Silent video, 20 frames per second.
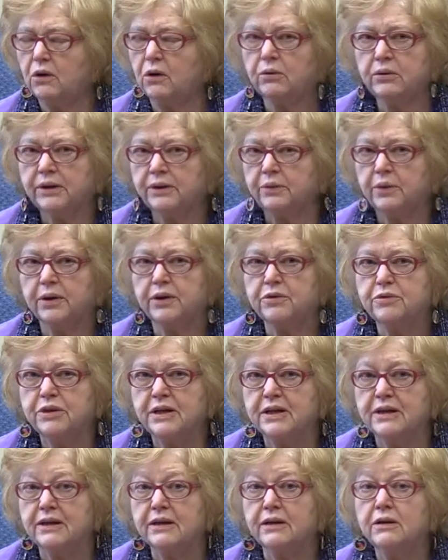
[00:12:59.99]
only what you
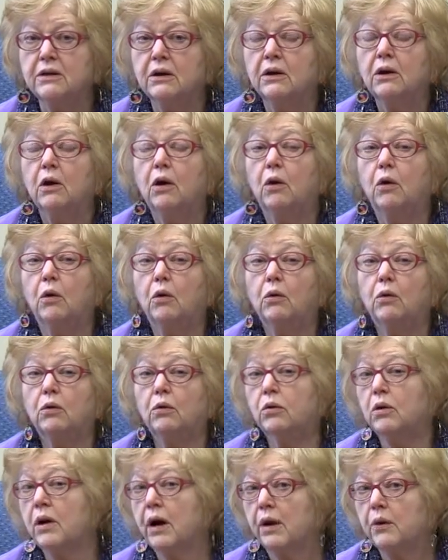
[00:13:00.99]
need
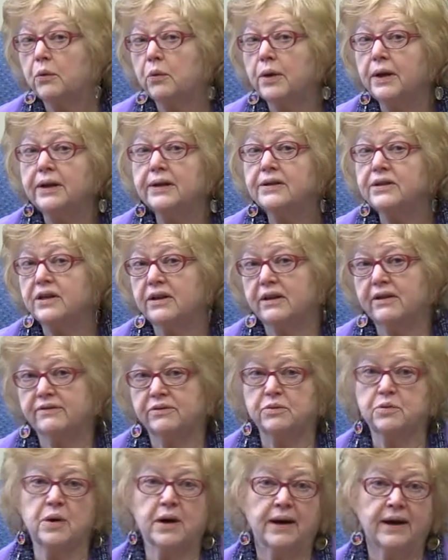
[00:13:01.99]
or are willing to
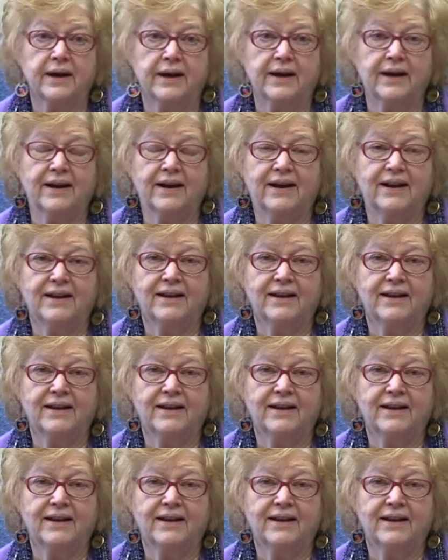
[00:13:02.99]
give away.